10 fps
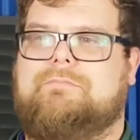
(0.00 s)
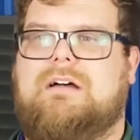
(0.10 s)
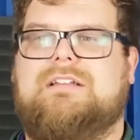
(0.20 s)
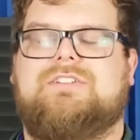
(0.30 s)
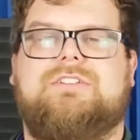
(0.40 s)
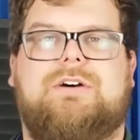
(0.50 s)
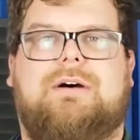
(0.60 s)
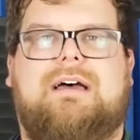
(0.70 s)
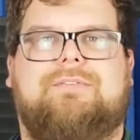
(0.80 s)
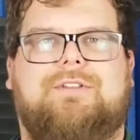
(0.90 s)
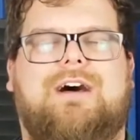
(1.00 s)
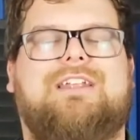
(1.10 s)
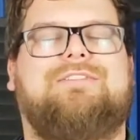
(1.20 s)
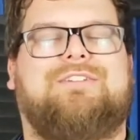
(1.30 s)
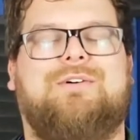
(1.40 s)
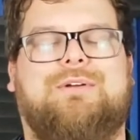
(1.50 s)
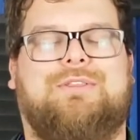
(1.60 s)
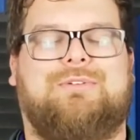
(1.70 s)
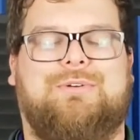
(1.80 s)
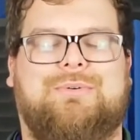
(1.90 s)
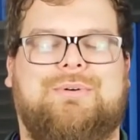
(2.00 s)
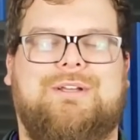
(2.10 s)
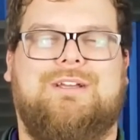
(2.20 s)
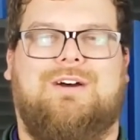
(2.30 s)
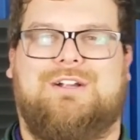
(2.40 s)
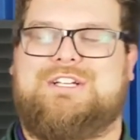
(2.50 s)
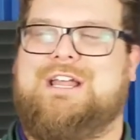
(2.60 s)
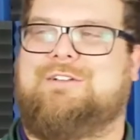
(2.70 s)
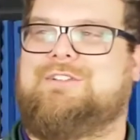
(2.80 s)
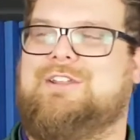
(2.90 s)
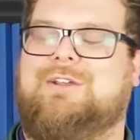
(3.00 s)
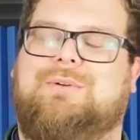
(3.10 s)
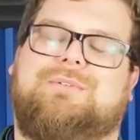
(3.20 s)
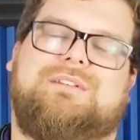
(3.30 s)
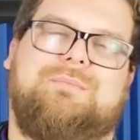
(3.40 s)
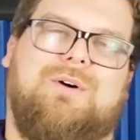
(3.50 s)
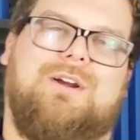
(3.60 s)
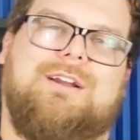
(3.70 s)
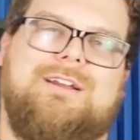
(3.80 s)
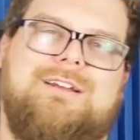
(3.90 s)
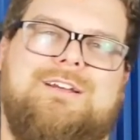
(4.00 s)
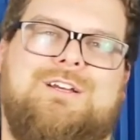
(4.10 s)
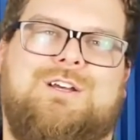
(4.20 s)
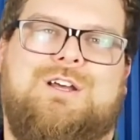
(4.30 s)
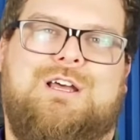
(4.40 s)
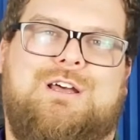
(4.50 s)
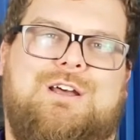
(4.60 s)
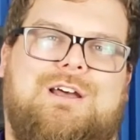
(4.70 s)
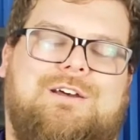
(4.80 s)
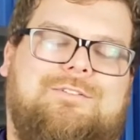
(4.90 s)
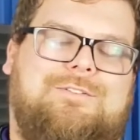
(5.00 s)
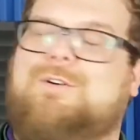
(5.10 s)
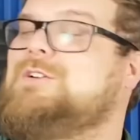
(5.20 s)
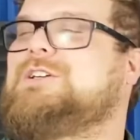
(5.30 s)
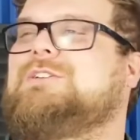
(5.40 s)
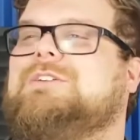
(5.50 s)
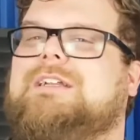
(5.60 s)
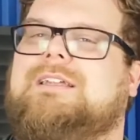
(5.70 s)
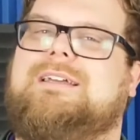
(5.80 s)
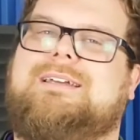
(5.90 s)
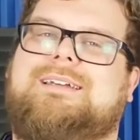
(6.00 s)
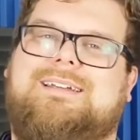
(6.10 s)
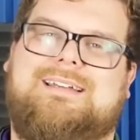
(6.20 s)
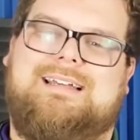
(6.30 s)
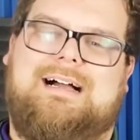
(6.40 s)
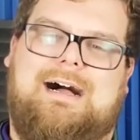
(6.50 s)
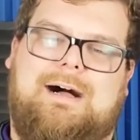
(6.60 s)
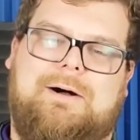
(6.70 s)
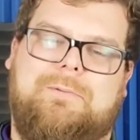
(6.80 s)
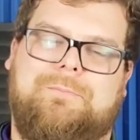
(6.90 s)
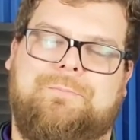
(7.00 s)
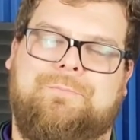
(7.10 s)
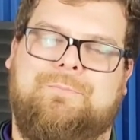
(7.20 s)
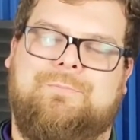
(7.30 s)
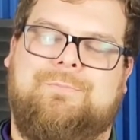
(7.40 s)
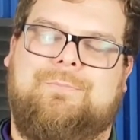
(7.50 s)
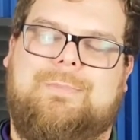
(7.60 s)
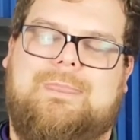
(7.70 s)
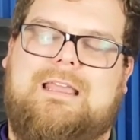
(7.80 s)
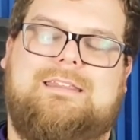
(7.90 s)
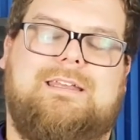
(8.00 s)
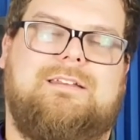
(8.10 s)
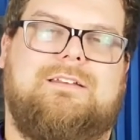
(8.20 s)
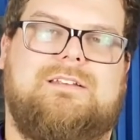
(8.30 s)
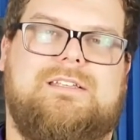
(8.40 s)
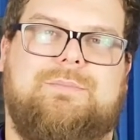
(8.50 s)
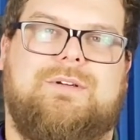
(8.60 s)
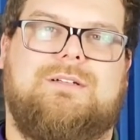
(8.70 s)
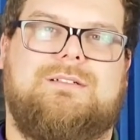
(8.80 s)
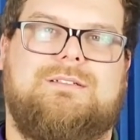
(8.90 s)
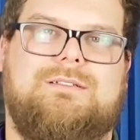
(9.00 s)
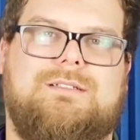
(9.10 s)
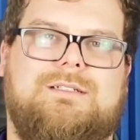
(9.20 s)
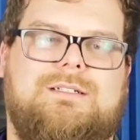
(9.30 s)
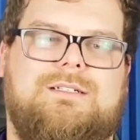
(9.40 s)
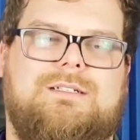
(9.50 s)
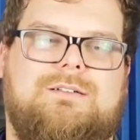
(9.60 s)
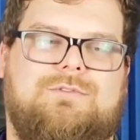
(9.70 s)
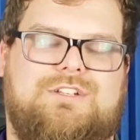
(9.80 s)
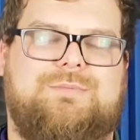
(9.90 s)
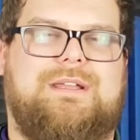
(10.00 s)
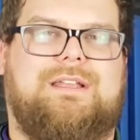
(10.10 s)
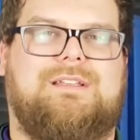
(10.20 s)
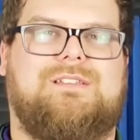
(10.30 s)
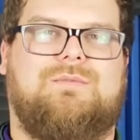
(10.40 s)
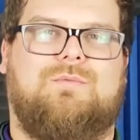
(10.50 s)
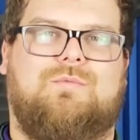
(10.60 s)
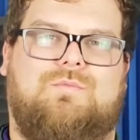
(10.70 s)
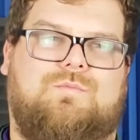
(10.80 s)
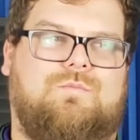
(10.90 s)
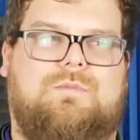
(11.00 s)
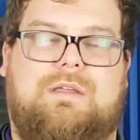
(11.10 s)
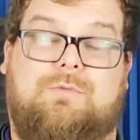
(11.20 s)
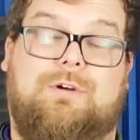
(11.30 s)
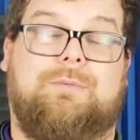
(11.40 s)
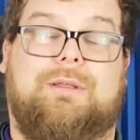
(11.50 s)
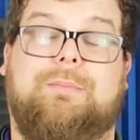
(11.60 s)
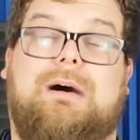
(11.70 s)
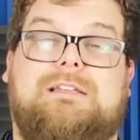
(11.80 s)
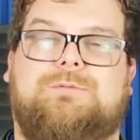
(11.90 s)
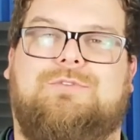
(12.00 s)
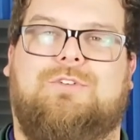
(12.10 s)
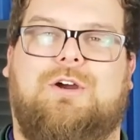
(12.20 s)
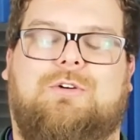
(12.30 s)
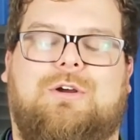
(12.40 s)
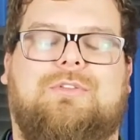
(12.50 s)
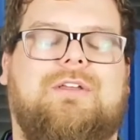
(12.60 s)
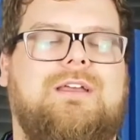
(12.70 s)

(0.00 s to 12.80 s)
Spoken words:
I just know I have a lot of going through our channel to do to mark 4 children at the end of December, which means it will be impossible for our growth.